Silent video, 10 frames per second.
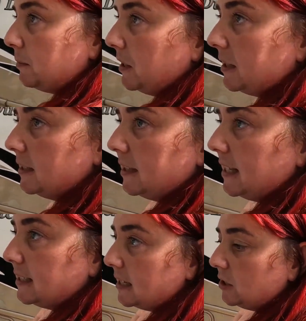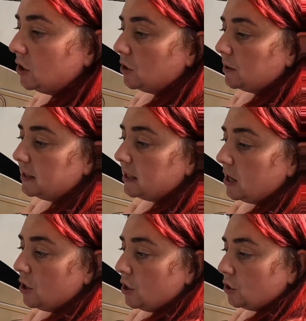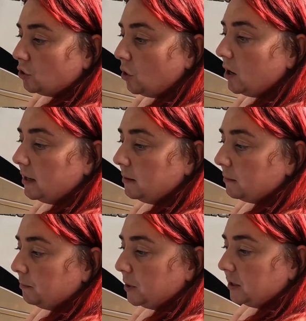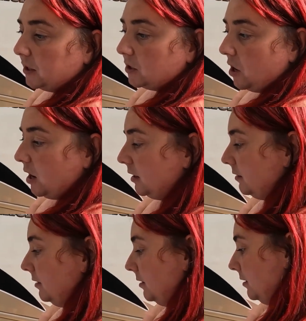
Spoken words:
because they sent it to us. Sean put this on,